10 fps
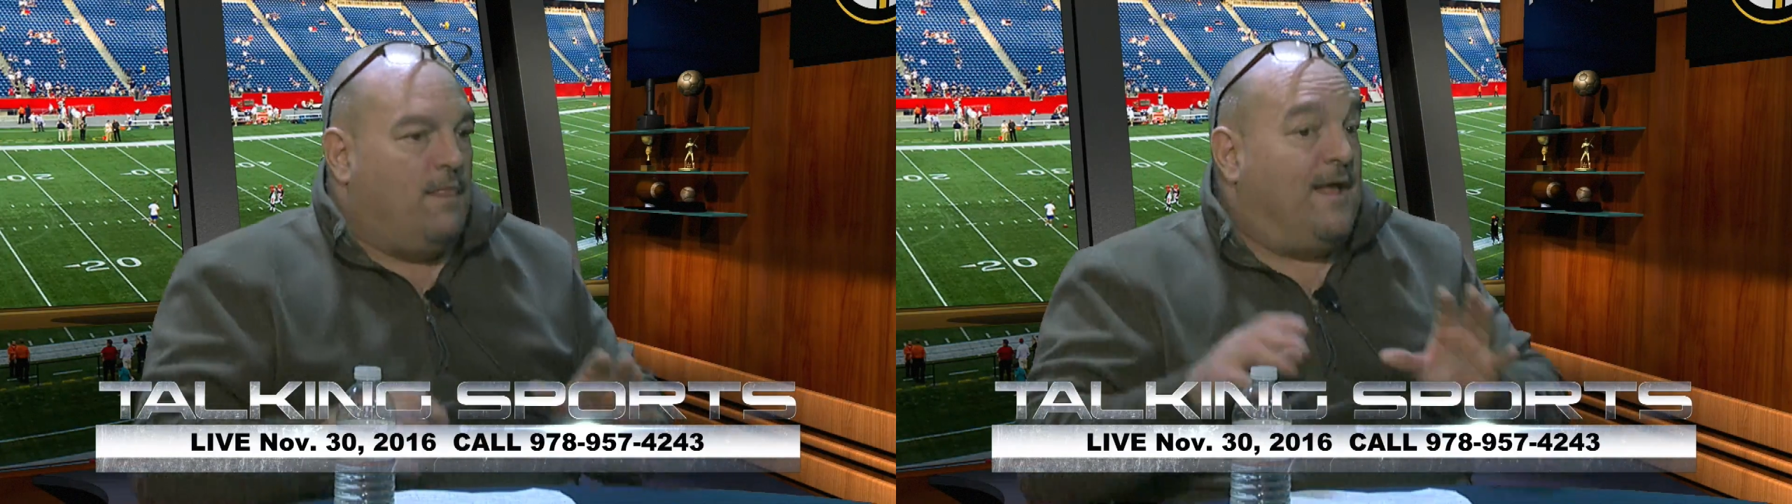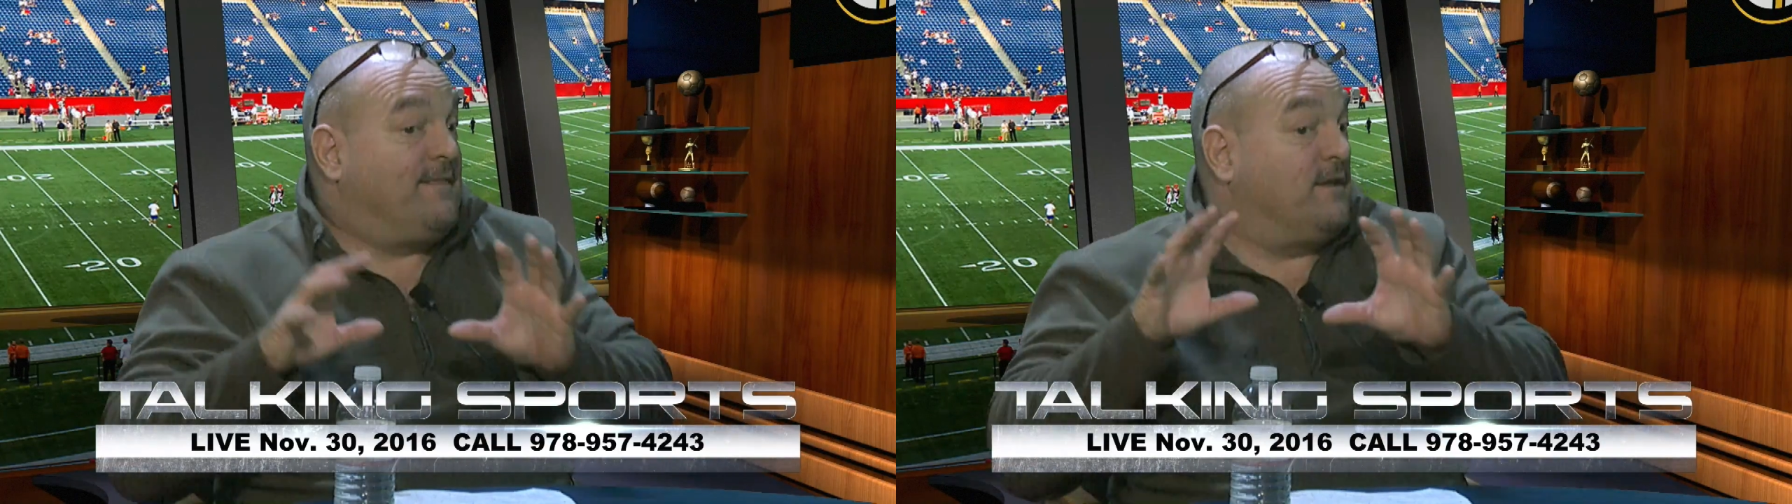
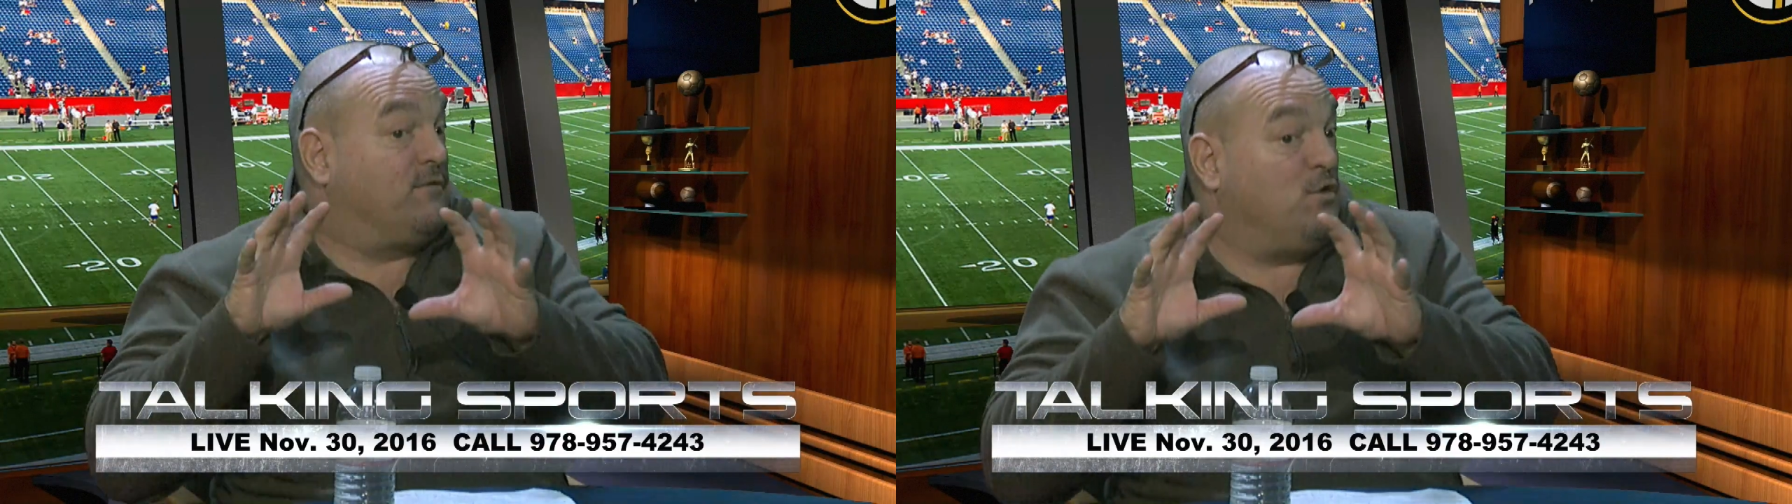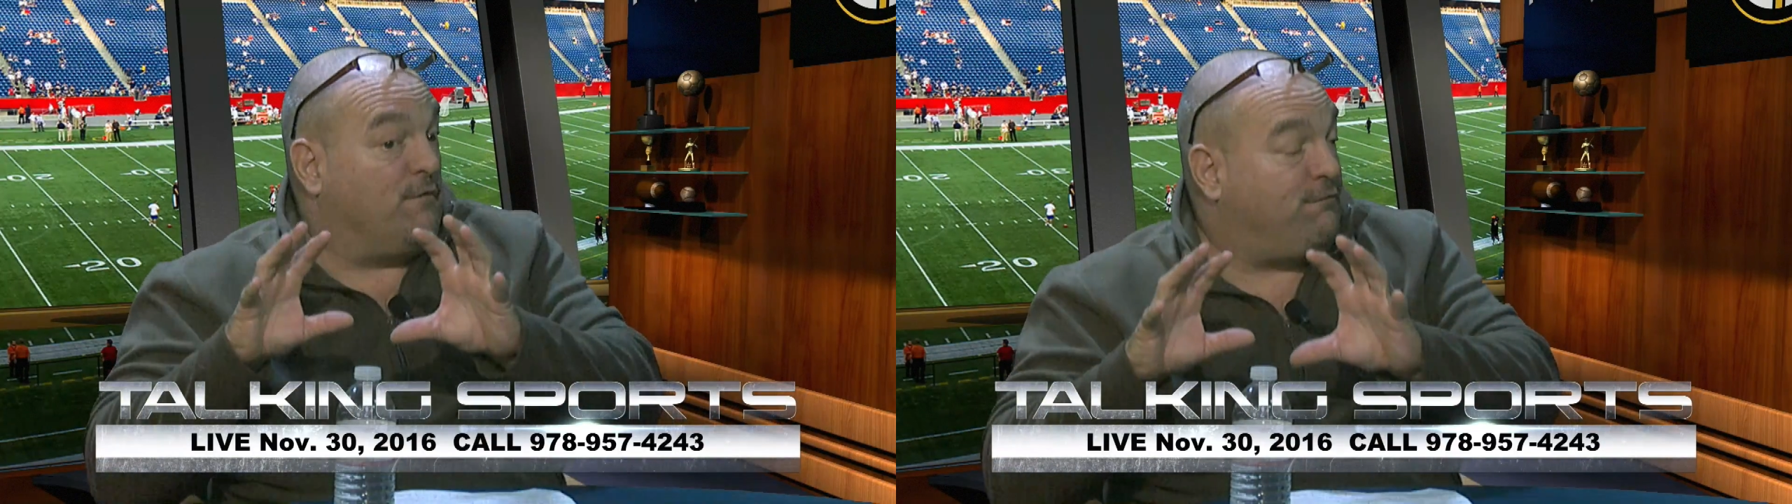that
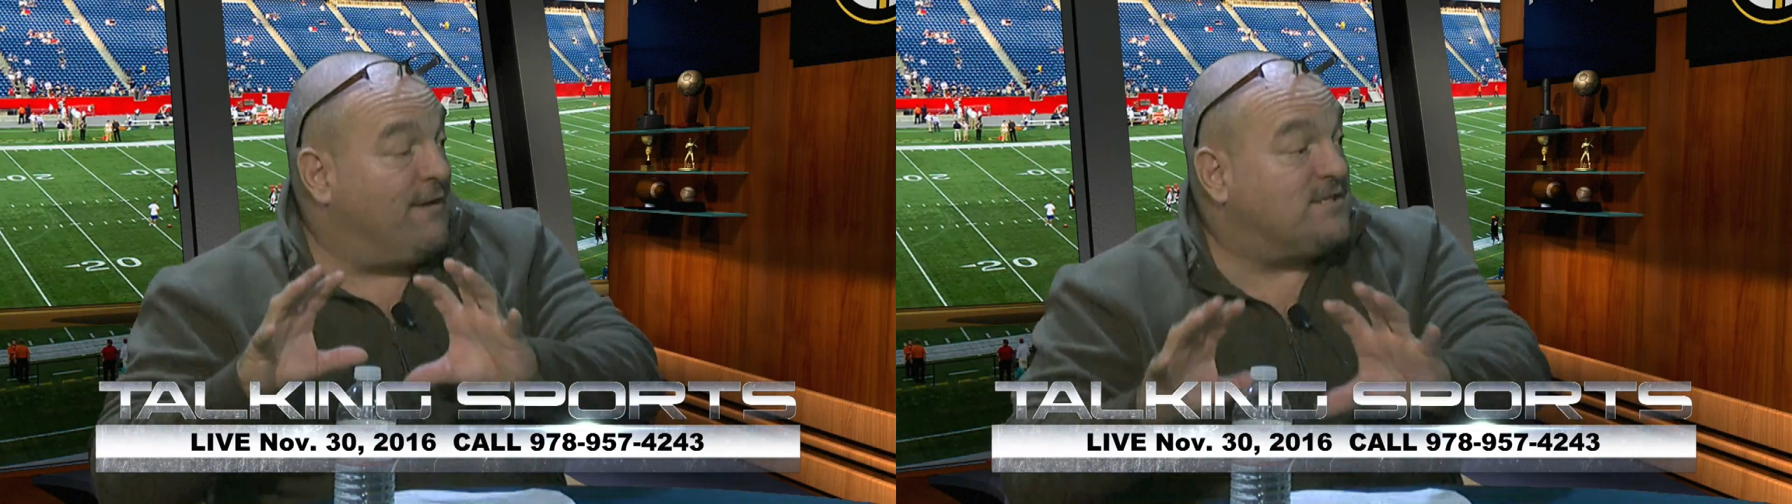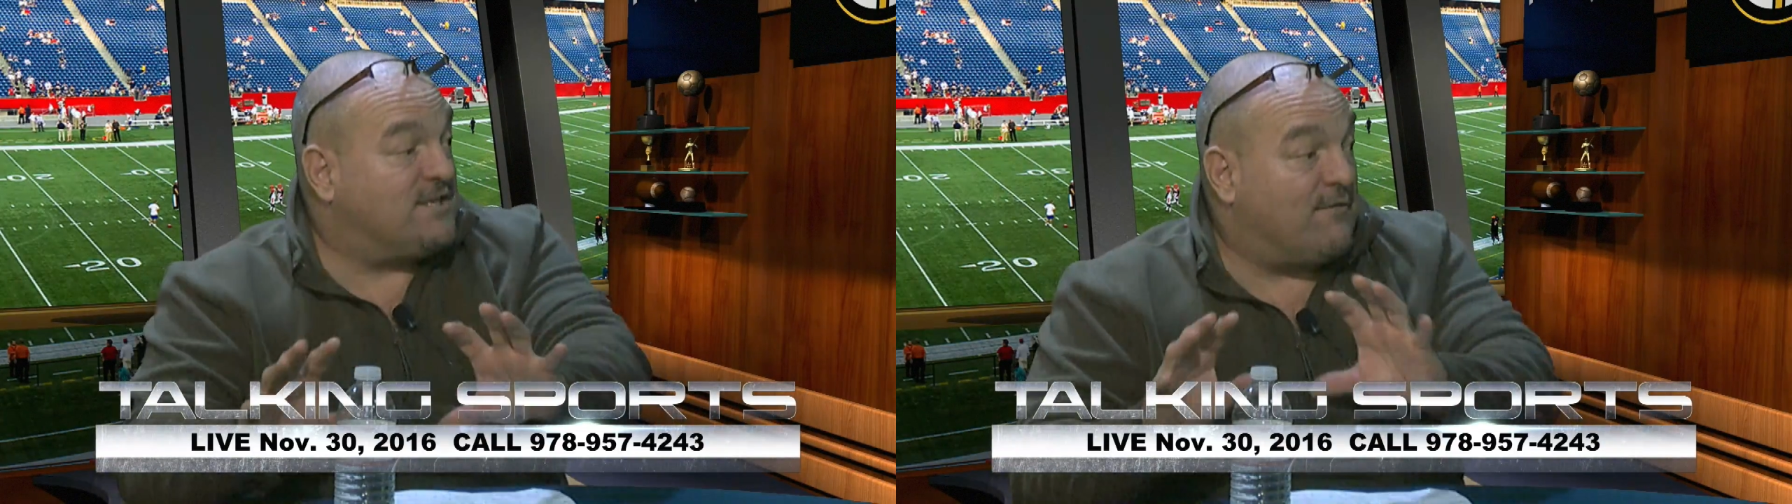your
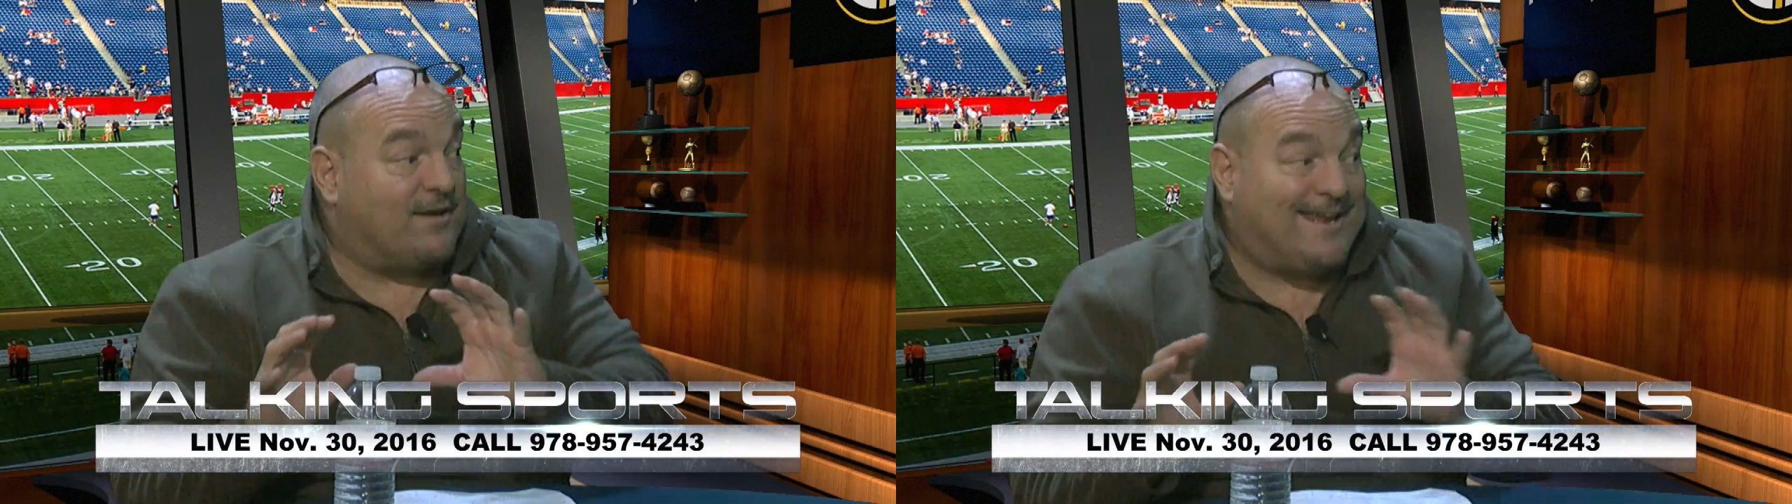front seven